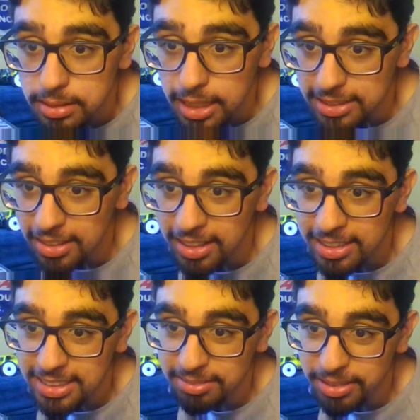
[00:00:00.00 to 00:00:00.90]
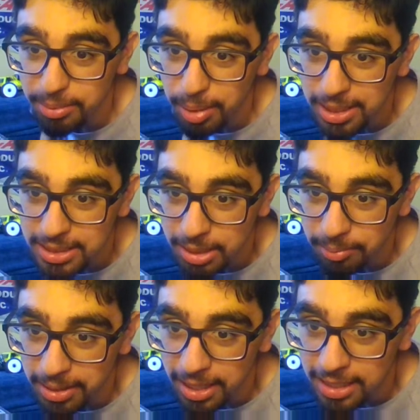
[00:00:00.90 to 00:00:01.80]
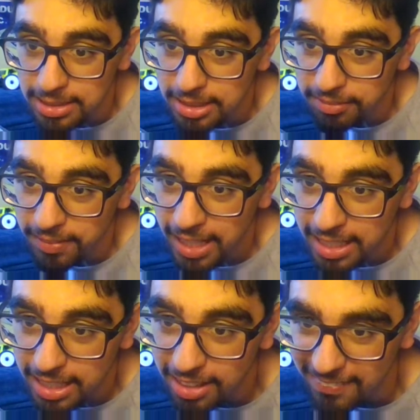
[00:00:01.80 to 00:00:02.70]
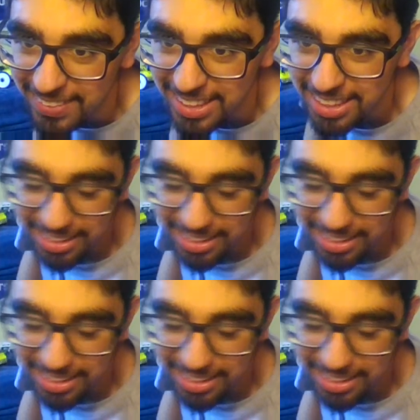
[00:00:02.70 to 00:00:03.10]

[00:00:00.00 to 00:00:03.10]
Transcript: As long as it rebounds up and not stay flat down when the